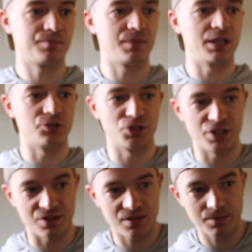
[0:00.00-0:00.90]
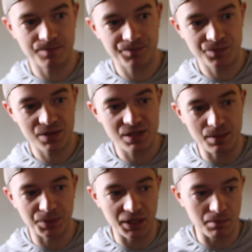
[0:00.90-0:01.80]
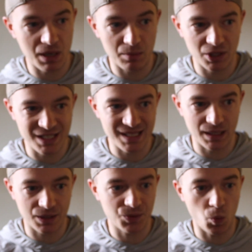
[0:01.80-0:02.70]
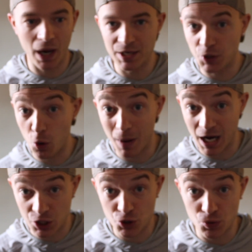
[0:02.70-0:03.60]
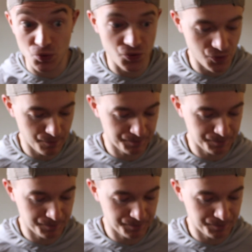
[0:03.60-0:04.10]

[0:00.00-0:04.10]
These are just simply minimalistic wide toe box shoes.